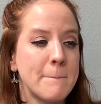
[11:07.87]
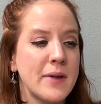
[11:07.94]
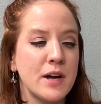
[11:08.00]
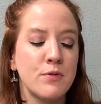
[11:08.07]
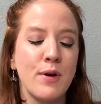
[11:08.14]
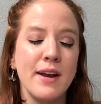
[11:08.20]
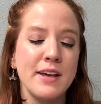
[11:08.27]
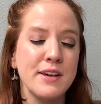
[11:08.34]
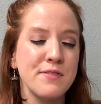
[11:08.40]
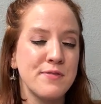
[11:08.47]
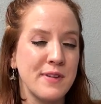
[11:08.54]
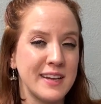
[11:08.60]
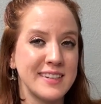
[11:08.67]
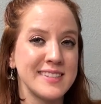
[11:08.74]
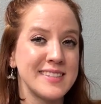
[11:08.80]
my Reddit
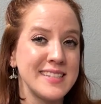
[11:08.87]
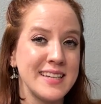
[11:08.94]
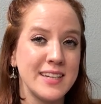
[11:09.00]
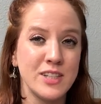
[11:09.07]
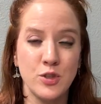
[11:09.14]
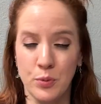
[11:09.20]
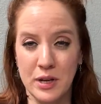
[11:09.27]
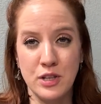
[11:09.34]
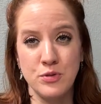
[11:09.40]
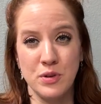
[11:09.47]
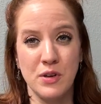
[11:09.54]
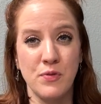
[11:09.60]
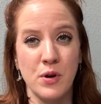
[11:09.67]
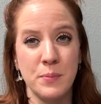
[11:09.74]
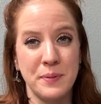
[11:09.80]
Fantasy twenty
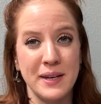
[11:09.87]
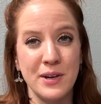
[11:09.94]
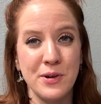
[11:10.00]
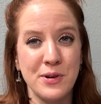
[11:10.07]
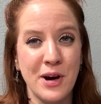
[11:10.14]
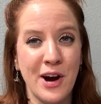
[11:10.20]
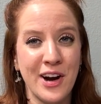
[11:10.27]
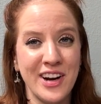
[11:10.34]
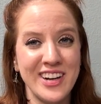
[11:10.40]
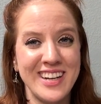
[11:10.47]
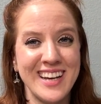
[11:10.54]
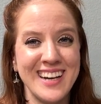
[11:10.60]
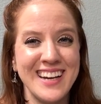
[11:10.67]
twenty-four bingo card.